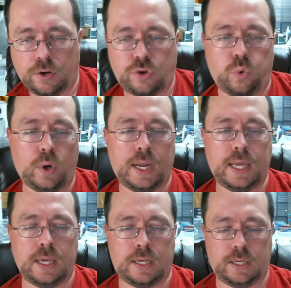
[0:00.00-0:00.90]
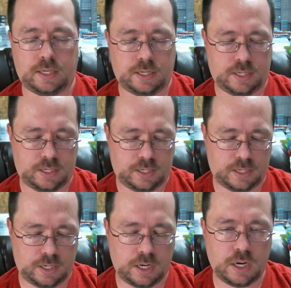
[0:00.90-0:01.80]
twenty
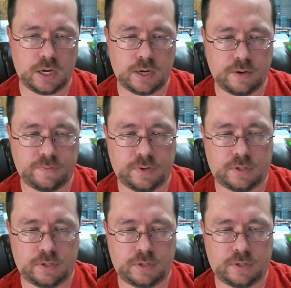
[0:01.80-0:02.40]
of